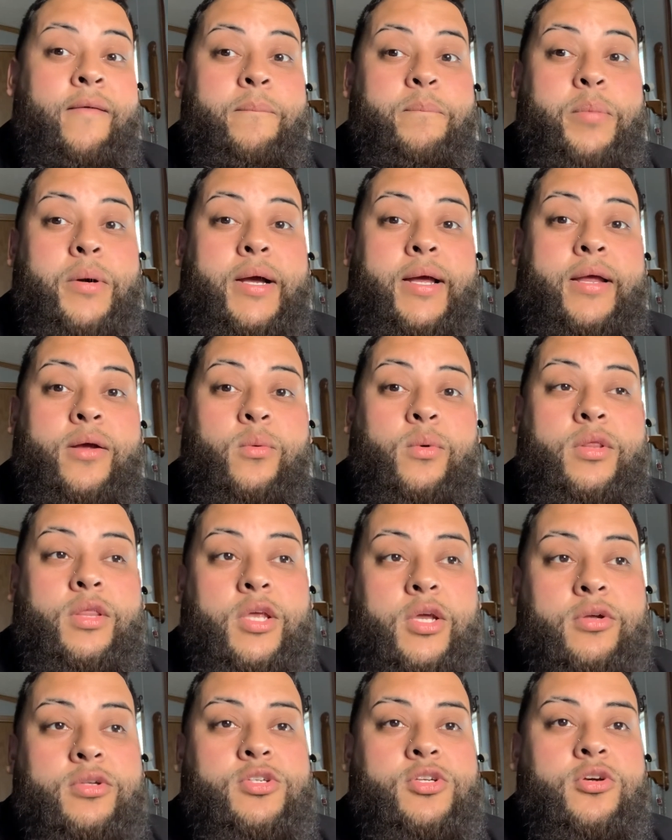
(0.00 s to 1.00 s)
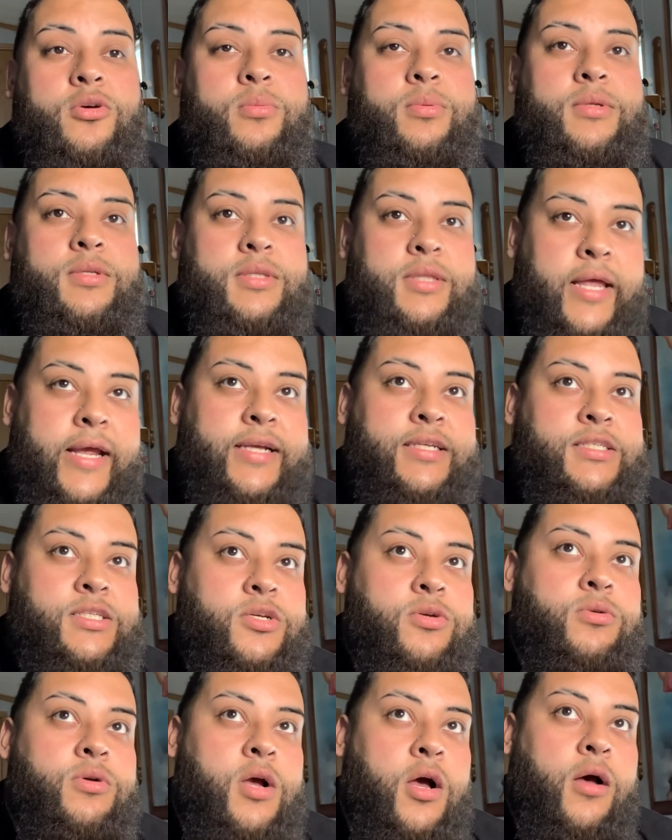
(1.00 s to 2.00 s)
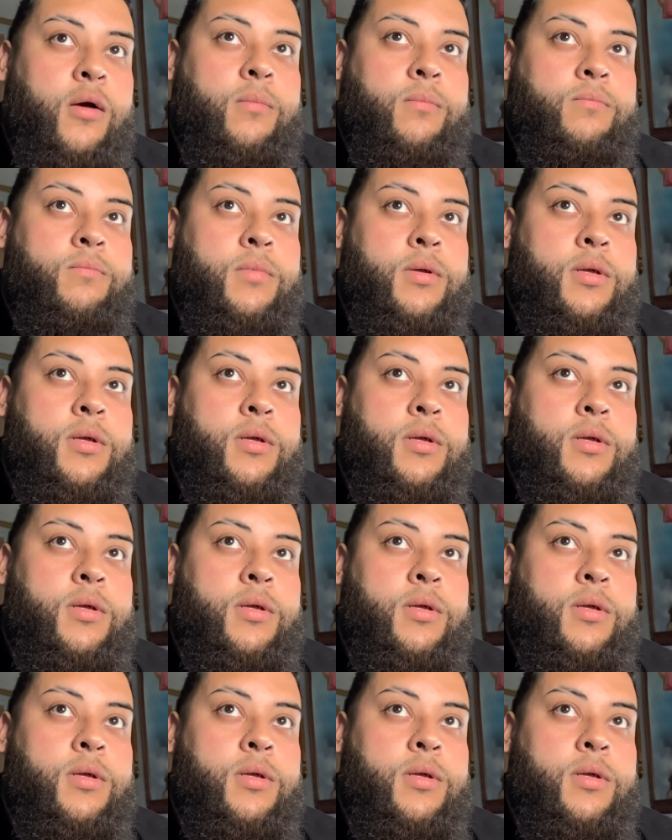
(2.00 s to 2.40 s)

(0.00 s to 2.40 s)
But with YouTube, things do come